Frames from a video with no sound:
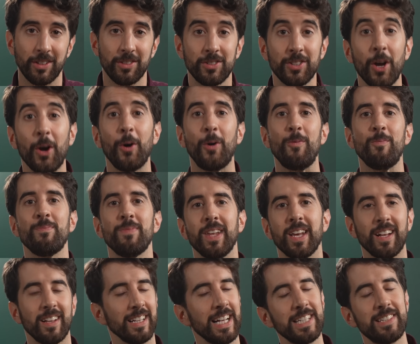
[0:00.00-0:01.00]
So
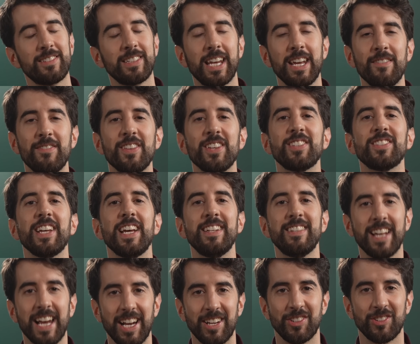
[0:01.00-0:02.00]
let's give this a
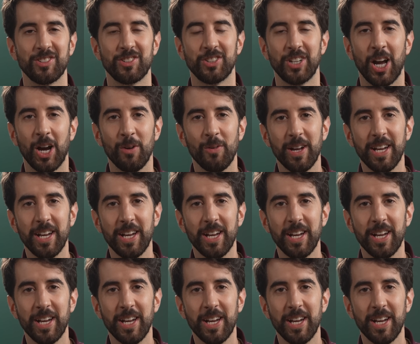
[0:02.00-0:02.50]
test, shall